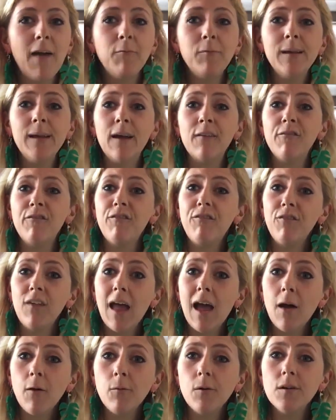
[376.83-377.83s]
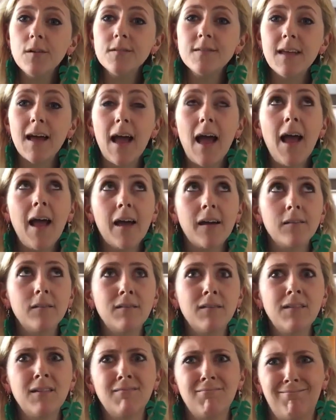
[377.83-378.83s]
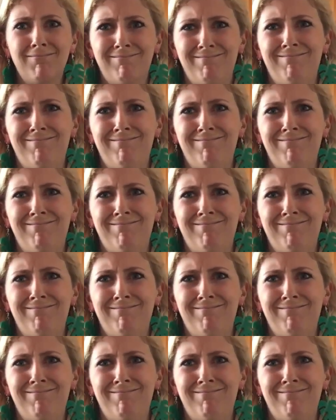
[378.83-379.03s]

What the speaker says: And we have flowers and